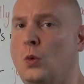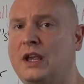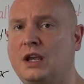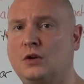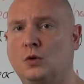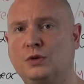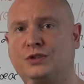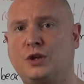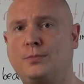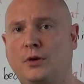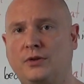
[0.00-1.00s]
can
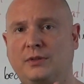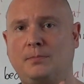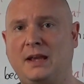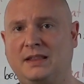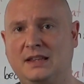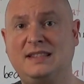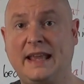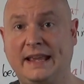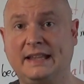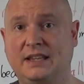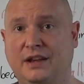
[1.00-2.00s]
also make these
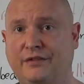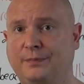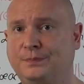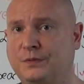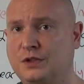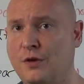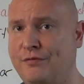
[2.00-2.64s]
negative. So, for